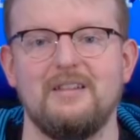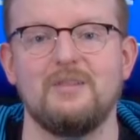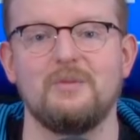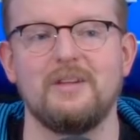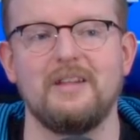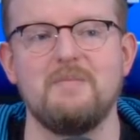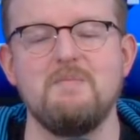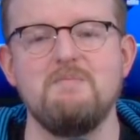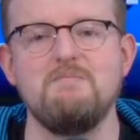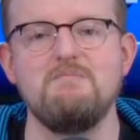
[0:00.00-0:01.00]
You can really
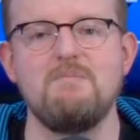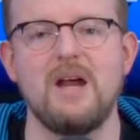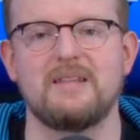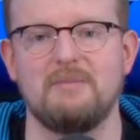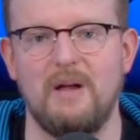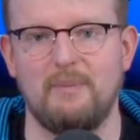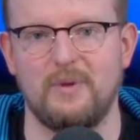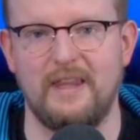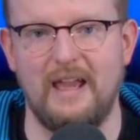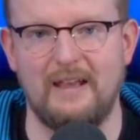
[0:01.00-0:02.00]
mess them up
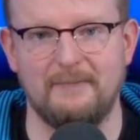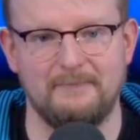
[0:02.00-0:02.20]
with that.